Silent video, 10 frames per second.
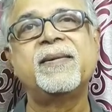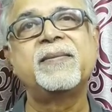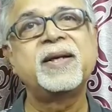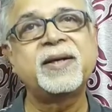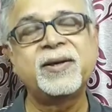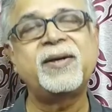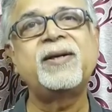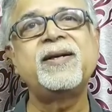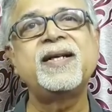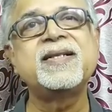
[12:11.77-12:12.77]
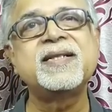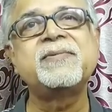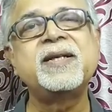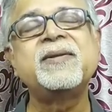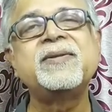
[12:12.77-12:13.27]
But God is
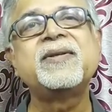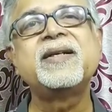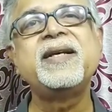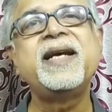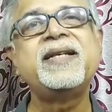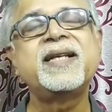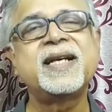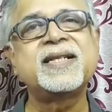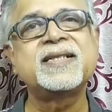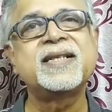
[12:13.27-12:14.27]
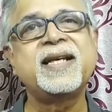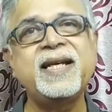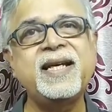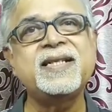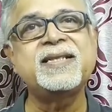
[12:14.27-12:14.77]
the one who created us.
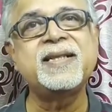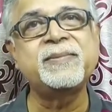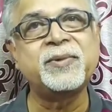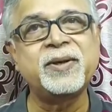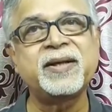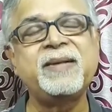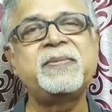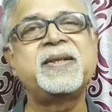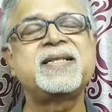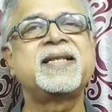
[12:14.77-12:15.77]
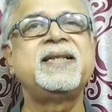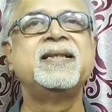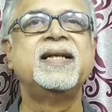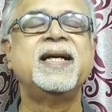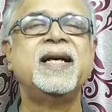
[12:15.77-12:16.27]
He is the moral person.